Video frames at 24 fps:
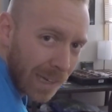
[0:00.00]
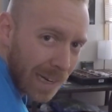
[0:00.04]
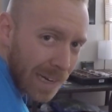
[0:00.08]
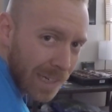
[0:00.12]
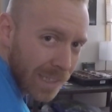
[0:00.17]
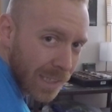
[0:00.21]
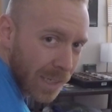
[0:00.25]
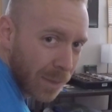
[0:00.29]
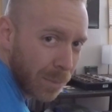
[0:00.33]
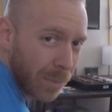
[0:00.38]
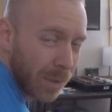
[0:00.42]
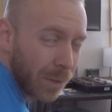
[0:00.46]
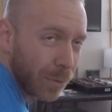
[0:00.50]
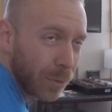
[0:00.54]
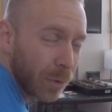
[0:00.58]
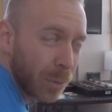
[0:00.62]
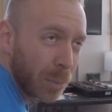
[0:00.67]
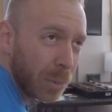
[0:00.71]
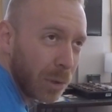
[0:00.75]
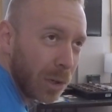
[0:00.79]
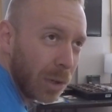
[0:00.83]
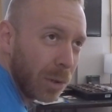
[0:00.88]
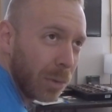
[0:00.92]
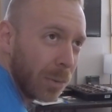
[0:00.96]
asking me for
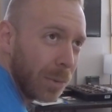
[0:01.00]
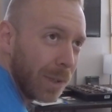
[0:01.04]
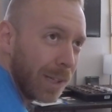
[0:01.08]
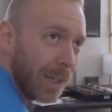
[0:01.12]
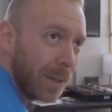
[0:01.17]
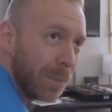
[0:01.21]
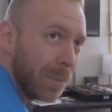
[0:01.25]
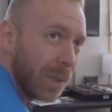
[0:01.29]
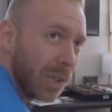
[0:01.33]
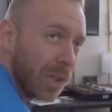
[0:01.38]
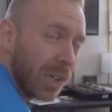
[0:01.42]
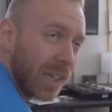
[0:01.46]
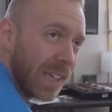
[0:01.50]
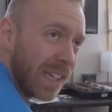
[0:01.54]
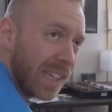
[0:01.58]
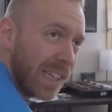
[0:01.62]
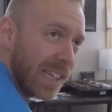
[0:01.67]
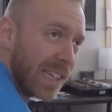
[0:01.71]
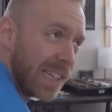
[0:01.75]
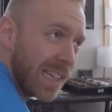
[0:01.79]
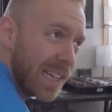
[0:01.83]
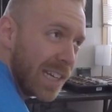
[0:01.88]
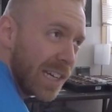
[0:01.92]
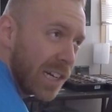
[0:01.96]
probably about a
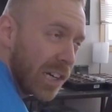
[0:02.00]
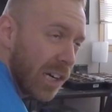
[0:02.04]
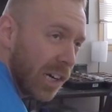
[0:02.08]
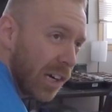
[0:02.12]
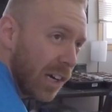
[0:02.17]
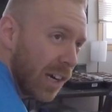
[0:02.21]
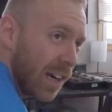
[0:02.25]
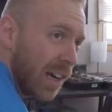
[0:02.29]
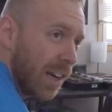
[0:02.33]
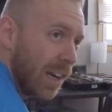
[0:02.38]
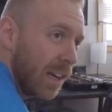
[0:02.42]
year.